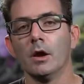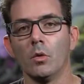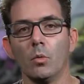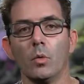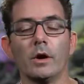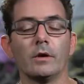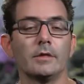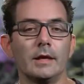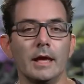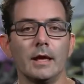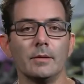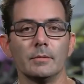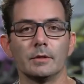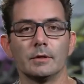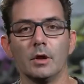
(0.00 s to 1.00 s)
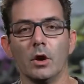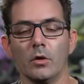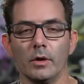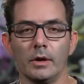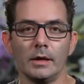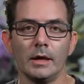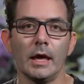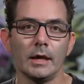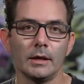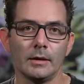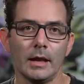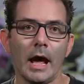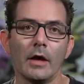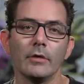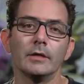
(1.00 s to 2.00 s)
where the game is going
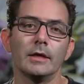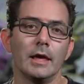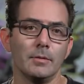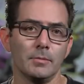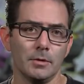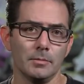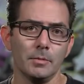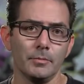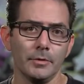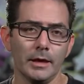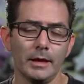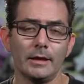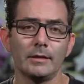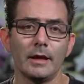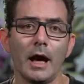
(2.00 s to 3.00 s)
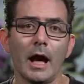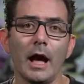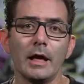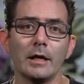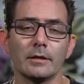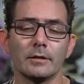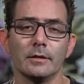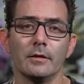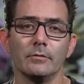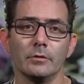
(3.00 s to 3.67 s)
and how the game can be played at the highest